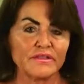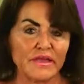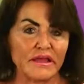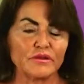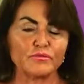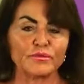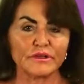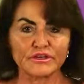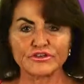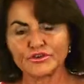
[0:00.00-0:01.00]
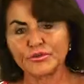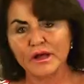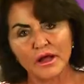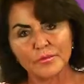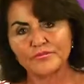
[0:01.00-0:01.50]
that really do
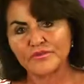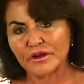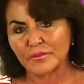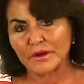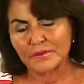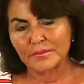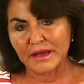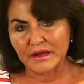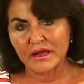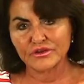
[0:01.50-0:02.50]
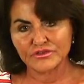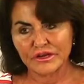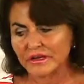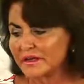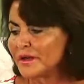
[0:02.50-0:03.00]
help feed our mitochondria.